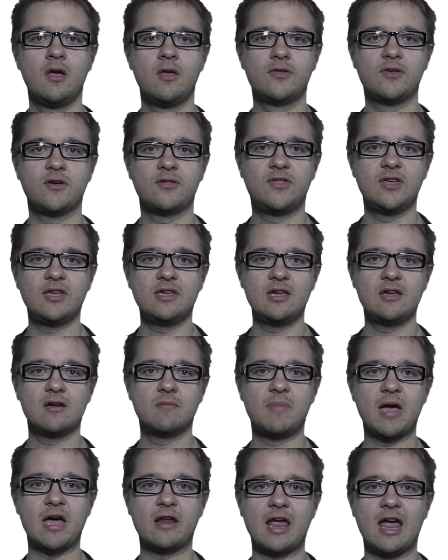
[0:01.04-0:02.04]
So thinking
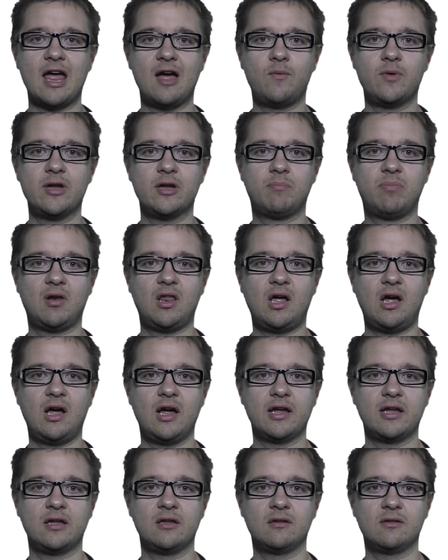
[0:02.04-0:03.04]
about how we
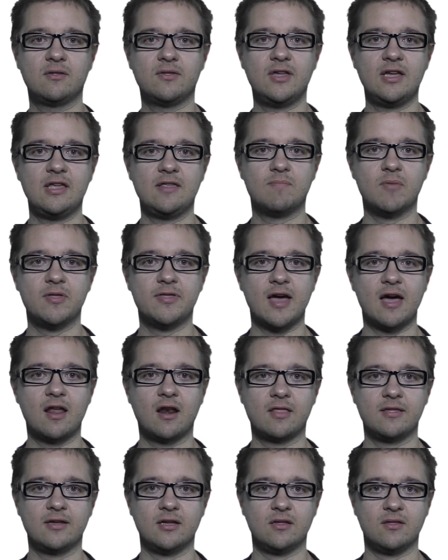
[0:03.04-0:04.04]
apply these
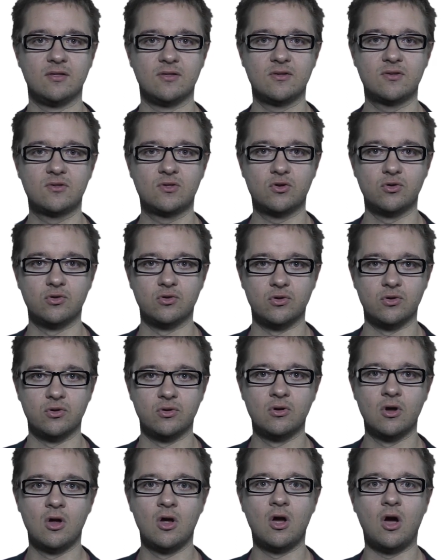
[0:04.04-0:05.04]
modalities
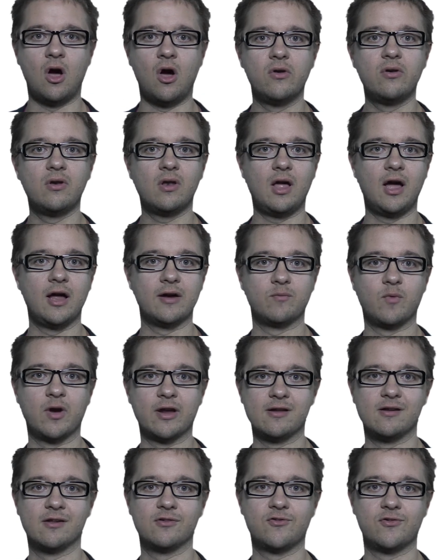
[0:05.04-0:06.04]
to online
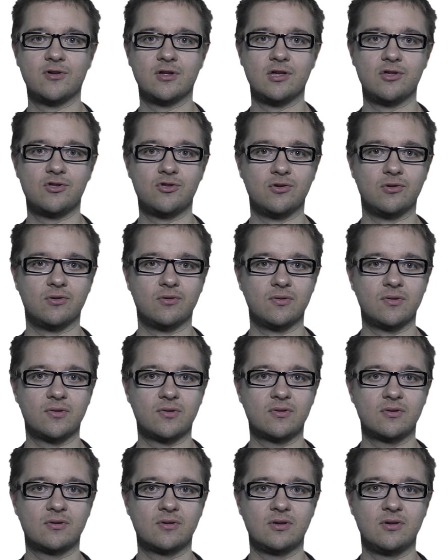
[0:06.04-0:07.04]
regulatory
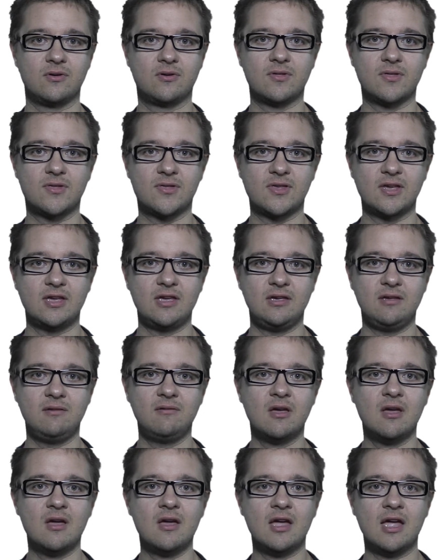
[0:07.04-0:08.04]
issues, you can
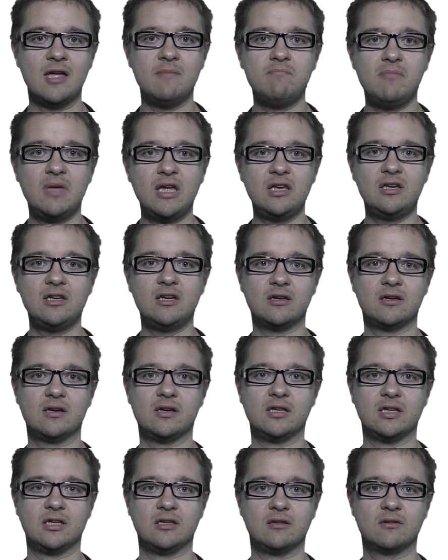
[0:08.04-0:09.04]
see
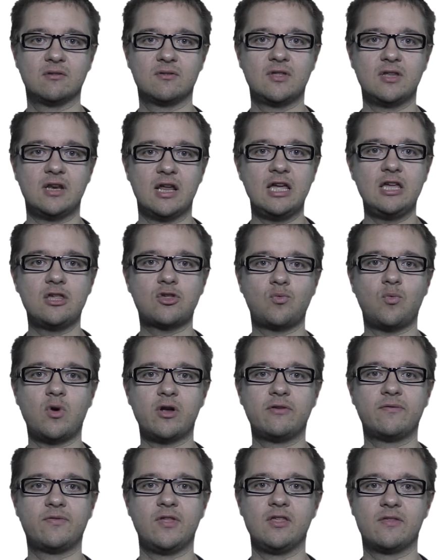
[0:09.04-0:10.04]
immediately that each
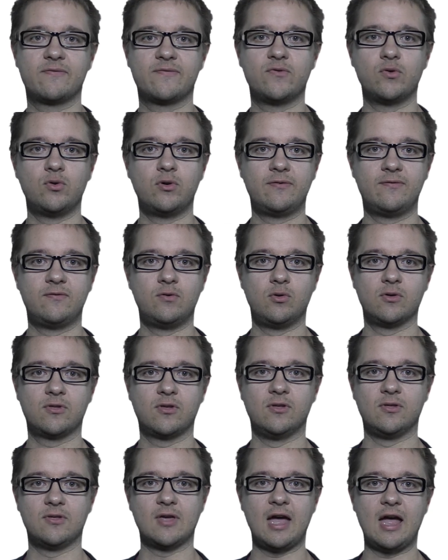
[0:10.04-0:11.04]
one of these four
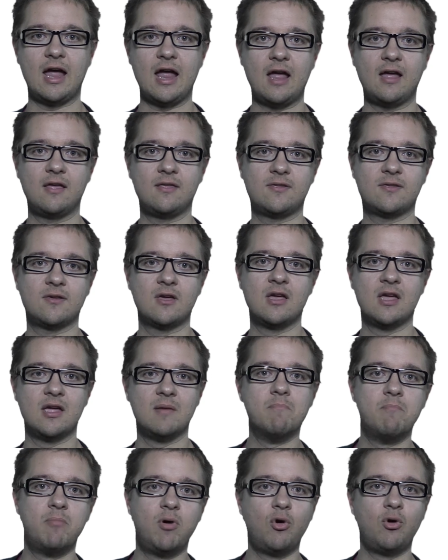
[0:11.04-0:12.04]
forces has
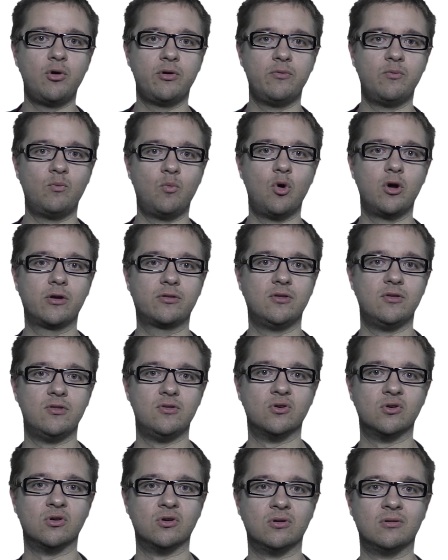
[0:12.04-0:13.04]
important work to
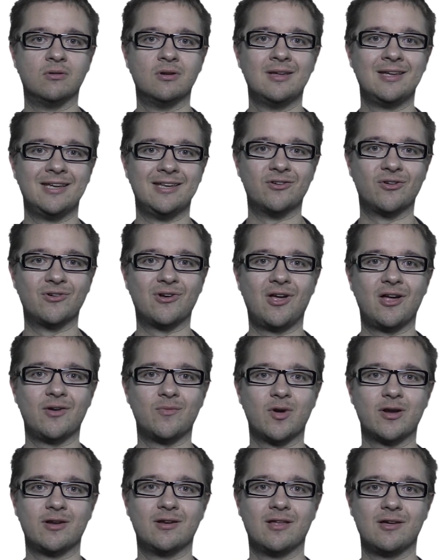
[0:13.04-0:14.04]
do in online
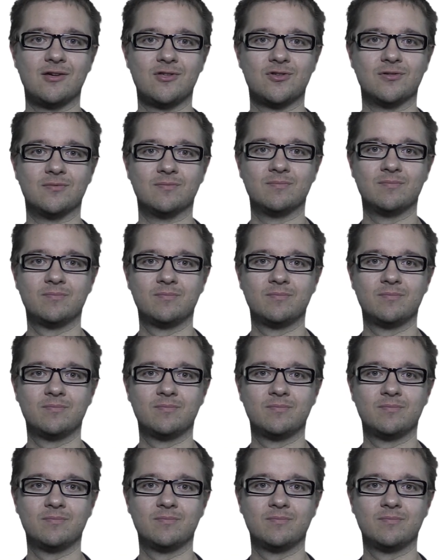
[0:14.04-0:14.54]
regulation.